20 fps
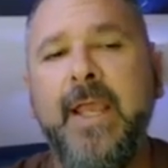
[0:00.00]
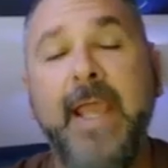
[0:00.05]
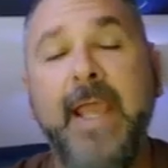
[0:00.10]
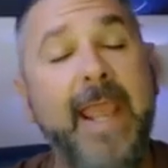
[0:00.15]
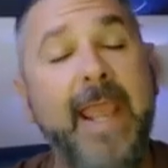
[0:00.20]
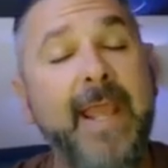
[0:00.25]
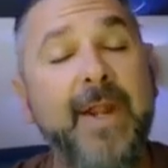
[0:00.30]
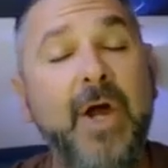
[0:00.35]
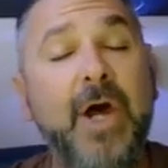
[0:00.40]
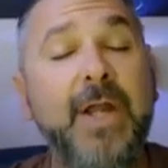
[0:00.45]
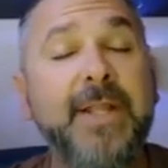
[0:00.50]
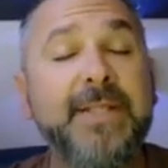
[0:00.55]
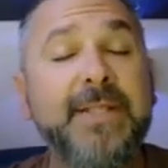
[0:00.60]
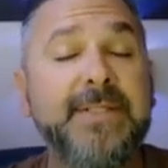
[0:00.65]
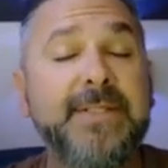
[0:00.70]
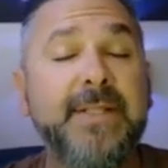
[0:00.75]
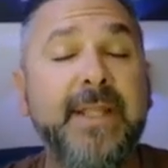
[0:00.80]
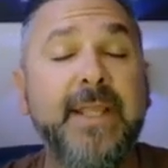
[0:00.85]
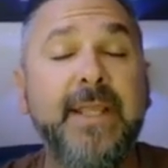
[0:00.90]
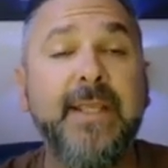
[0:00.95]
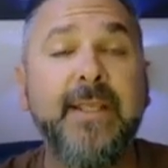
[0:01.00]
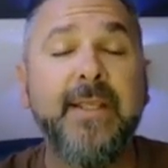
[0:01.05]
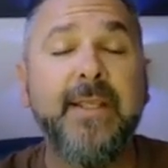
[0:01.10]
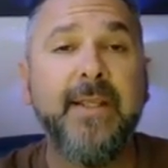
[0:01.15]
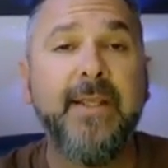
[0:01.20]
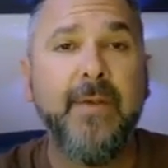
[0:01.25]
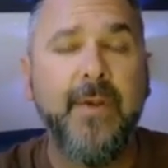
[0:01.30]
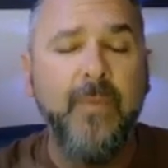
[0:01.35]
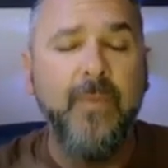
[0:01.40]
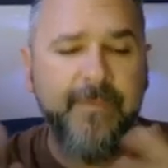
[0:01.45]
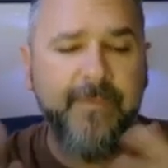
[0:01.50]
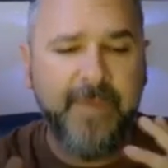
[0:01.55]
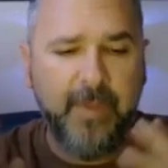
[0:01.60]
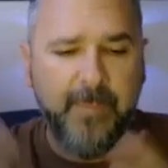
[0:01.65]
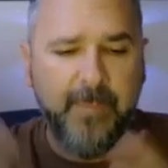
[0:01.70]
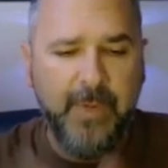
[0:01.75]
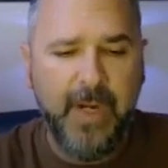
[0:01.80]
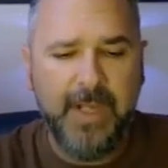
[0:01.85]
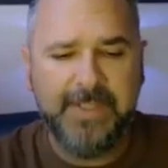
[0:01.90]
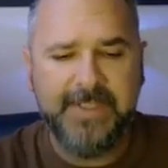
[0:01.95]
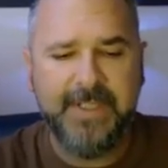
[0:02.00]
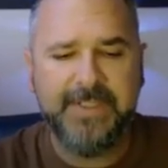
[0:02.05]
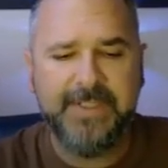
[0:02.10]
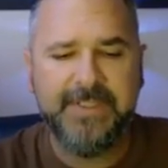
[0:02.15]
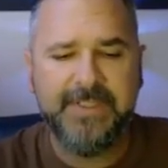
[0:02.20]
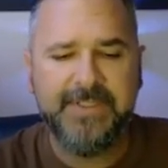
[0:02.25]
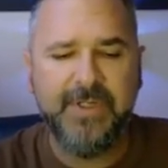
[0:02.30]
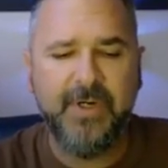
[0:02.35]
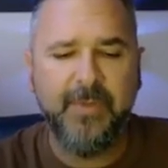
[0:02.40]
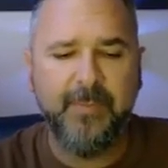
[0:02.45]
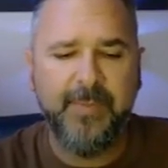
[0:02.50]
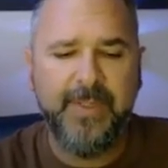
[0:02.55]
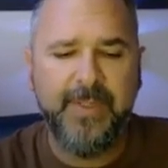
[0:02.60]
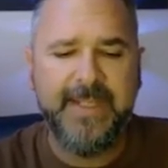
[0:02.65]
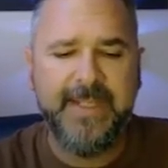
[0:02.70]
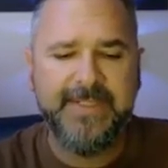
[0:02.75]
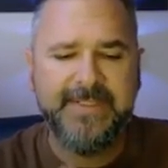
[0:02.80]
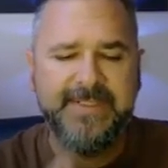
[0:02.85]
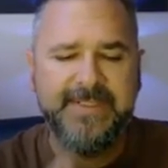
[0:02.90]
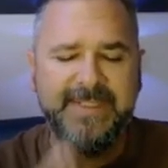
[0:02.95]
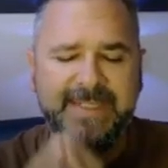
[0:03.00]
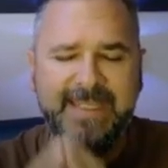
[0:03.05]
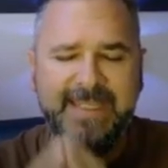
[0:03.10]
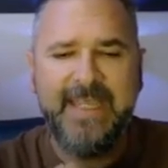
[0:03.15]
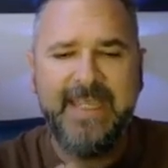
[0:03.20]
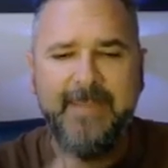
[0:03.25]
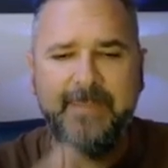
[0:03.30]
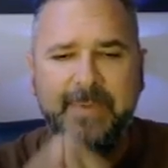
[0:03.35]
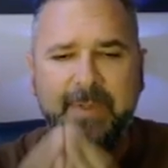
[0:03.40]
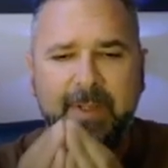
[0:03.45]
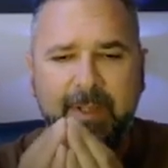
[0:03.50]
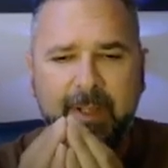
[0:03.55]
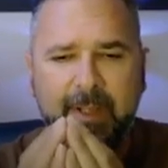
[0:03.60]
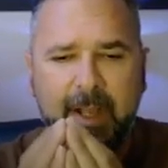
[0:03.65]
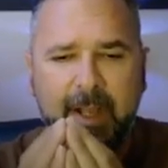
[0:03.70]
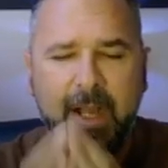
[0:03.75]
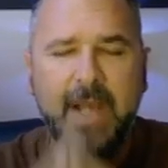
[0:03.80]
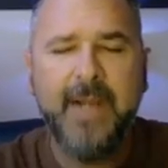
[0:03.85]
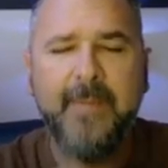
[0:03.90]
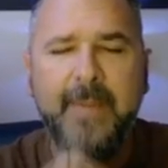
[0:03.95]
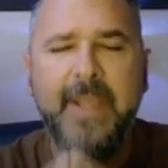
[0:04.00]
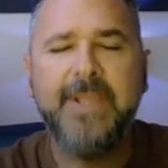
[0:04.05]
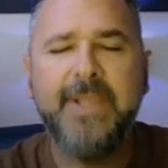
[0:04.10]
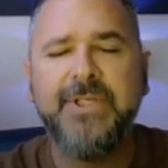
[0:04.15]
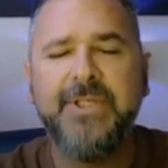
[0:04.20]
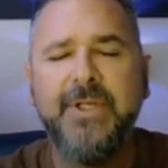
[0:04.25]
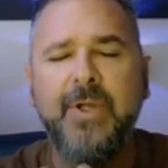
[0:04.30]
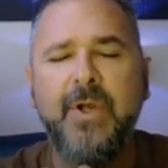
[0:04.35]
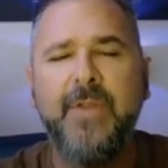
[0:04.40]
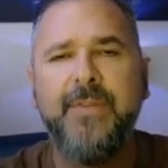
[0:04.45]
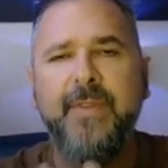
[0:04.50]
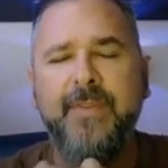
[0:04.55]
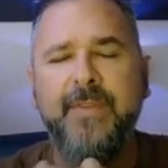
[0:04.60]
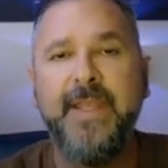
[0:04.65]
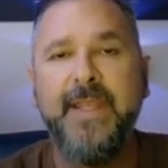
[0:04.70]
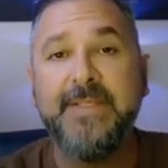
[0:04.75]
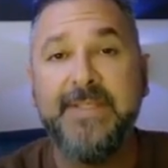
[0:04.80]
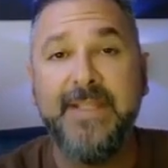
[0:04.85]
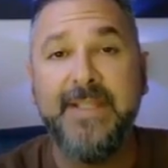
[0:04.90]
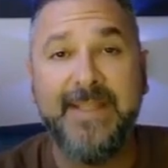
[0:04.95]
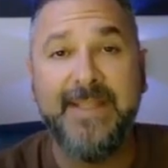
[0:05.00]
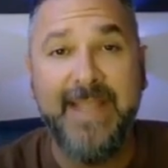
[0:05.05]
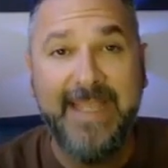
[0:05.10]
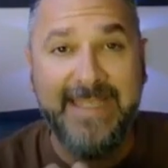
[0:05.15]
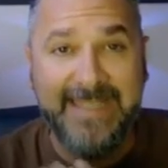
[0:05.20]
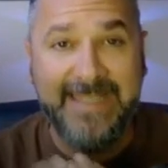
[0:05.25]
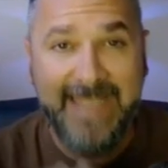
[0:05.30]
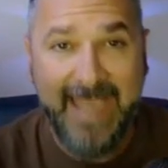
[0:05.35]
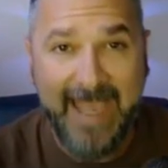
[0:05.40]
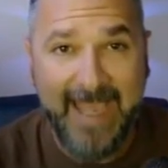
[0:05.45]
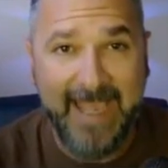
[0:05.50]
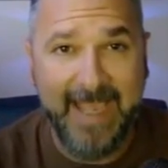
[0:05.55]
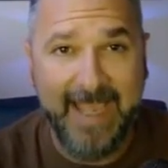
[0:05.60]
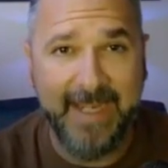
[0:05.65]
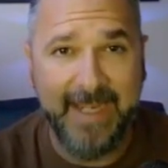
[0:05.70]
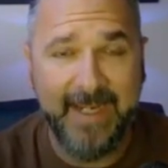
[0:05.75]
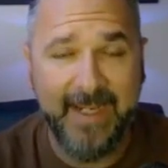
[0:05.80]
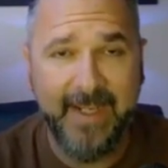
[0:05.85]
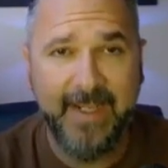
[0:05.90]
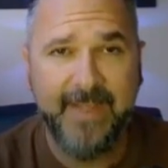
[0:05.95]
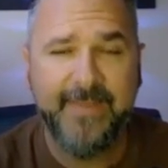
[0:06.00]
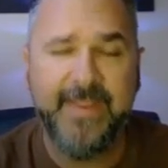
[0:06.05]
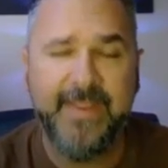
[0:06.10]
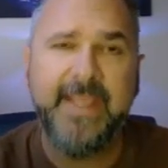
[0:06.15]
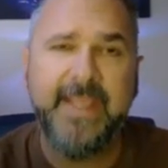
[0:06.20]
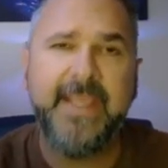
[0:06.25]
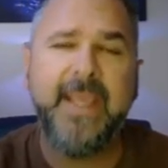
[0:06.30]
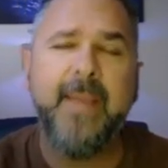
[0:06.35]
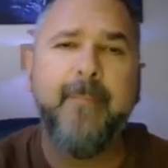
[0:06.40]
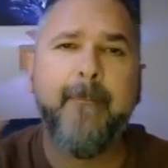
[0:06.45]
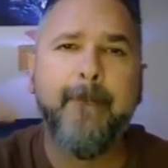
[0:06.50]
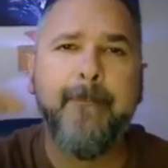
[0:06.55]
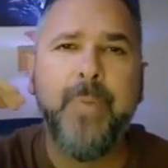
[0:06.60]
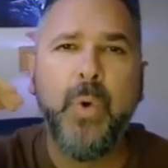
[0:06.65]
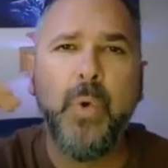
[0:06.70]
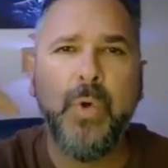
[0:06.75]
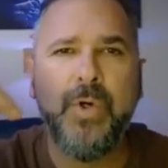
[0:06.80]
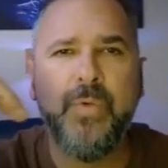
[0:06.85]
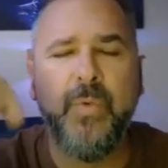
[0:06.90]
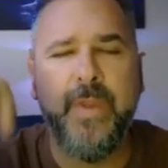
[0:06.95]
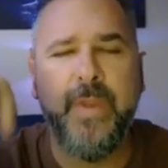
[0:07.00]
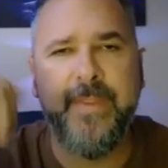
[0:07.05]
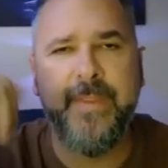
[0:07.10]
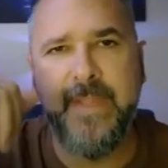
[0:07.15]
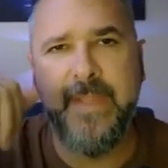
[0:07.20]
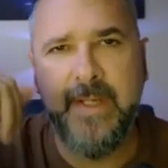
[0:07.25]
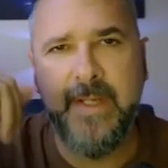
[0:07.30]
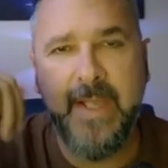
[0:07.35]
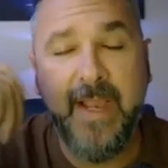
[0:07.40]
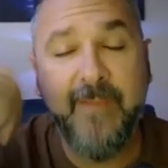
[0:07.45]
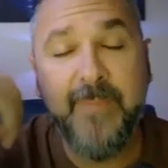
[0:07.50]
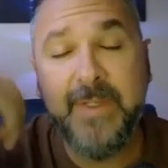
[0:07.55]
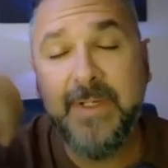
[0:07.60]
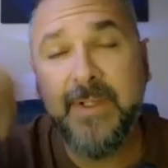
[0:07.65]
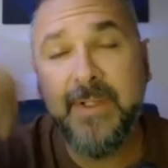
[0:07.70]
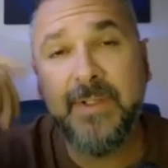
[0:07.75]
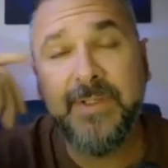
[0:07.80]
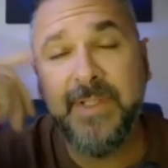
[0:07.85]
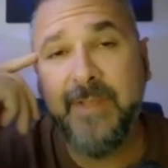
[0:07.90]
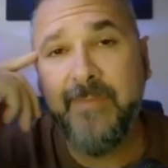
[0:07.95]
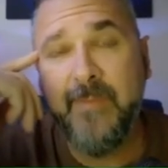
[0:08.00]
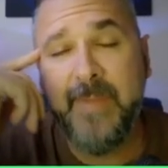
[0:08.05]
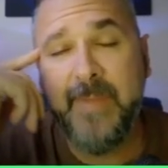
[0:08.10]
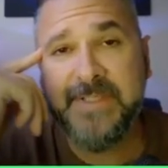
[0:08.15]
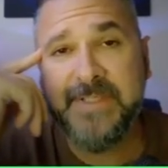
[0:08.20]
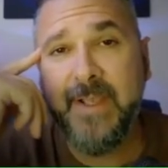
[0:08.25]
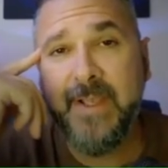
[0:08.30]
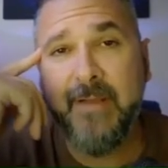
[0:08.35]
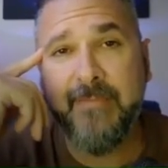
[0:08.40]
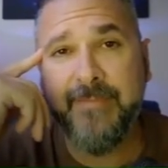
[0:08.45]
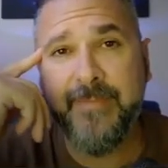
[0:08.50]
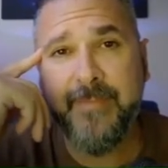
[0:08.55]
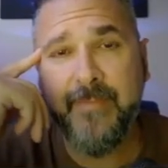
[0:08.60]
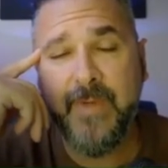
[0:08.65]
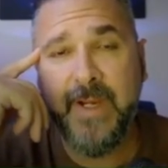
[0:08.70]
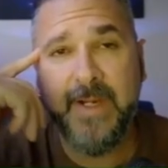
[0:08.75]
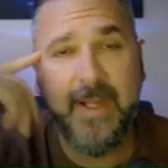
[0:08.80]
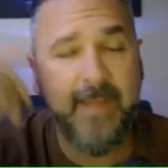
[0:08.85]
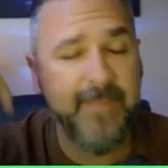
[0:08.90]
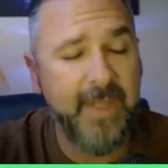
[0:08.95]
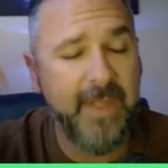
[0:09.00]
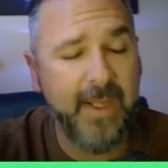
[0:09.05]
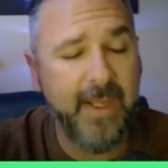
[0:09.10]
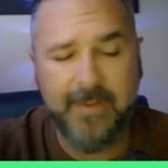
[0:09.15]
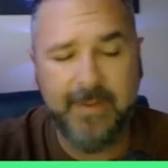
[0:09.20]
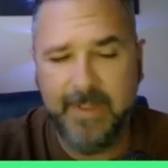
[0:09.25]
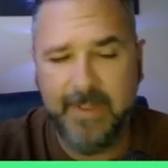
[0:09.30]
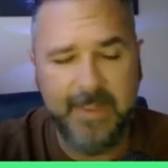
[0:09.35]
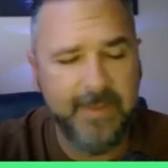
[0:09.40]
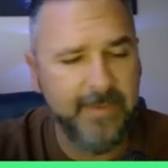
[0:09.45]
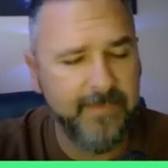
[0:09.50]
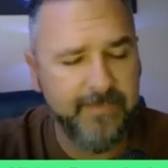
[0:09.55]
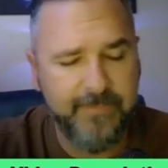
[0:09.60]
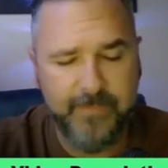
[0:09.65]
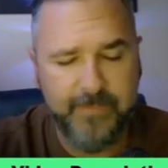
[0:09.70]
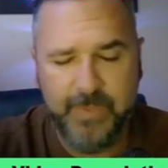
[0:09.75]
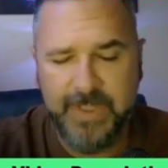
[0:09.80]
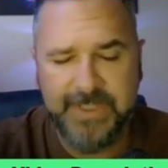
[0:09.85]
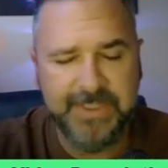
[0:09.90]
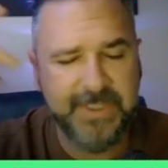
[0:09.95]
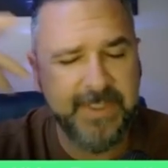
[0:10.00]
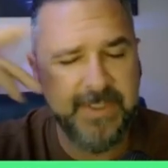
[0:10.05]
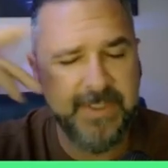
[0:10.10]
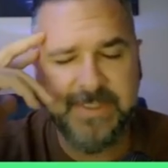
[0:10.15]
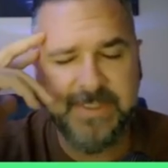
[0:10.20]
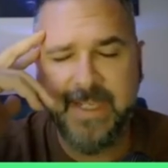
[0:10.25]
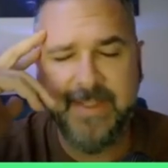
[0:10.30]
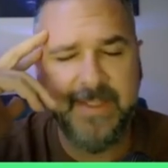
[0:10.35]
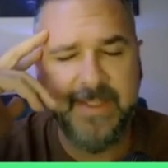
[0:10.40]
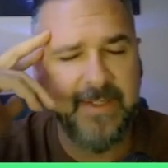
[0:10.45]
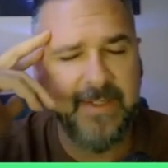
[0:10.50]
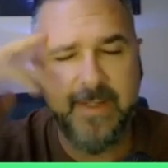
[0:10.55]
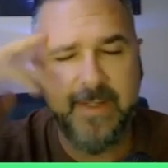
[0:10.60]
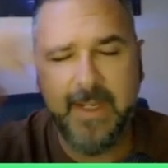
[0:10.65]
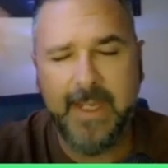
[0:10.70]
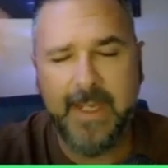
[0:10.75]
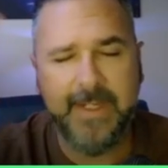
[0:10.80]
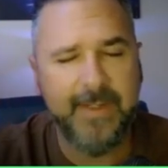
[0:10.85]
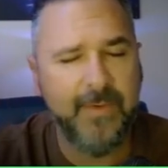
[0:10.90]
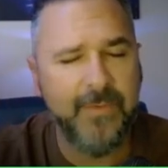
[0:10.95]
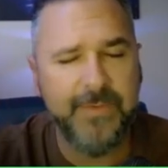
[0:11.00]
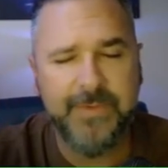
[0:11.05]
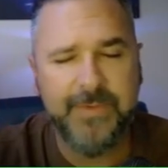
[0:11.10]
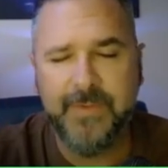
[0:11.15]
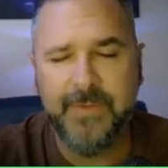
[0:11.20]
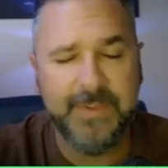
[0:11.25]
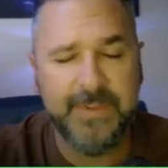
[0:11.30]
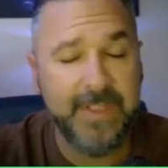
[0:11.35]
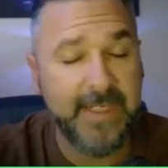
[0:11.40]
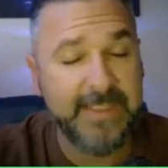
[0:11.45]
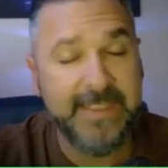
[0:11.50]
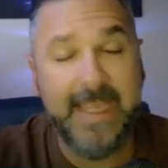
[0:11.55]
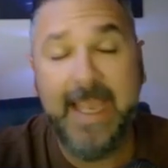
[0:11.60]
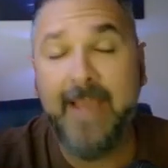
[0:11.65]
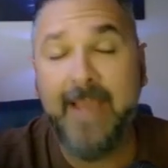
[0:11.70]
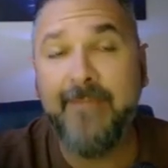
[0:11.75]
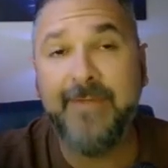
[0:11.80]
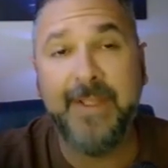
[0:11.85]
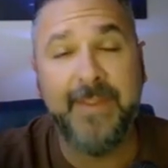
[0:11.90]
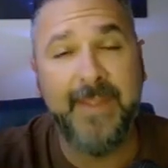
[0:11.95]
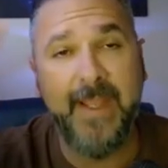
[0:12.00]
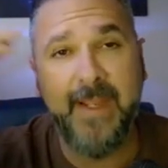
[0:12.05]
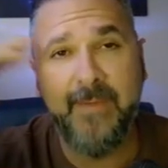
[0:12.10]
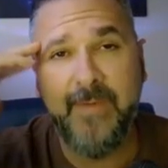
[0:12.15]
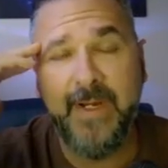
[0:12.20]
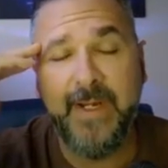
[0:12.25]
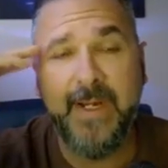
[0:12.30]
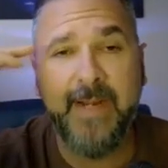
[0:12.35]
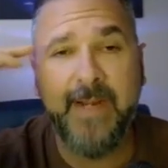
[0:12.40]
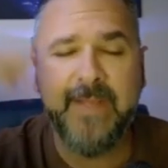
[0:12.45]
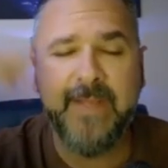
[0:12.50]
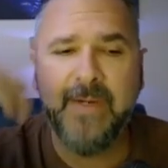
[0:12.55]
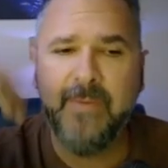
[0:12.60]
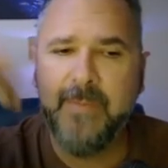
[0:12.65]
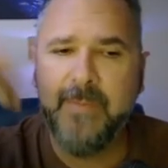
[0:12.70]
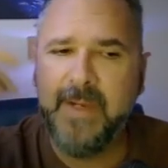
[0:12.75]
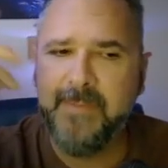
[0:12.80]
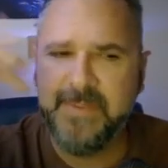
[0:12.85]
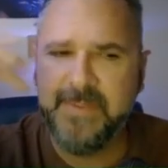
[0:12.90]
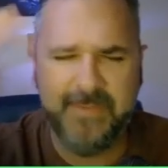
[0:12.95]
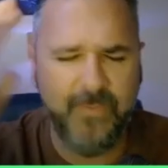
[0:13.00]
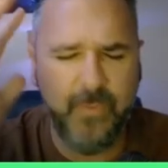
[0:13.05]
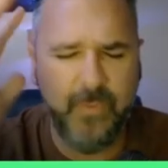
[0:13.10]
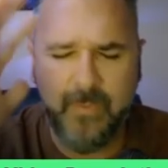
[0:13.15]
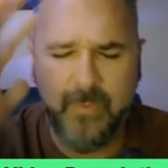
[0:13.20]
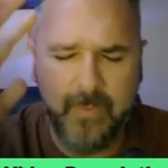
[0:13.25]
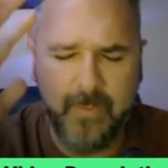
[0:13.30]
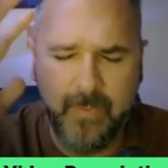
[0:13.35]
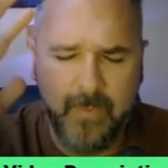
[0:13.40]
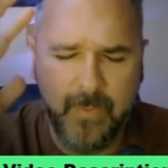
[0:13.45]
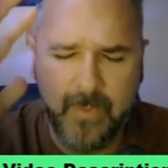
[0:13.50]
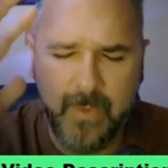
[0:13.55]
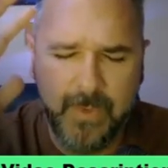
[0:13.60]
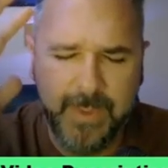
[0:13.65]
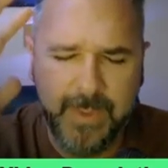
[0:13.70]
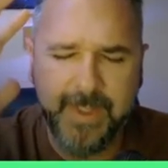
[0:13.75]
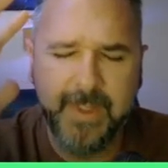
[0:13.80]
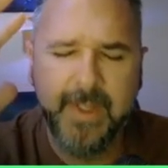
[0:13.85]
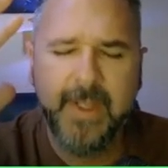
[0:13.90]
and honestly, if their processes aren't in place to keep automation on the things that they can, they get bored with it. I've been guilty of it myself, right? I'm not here preaching saying that I don't do those, because I have done that, right? And I've got to remind myself, whoa, hold on.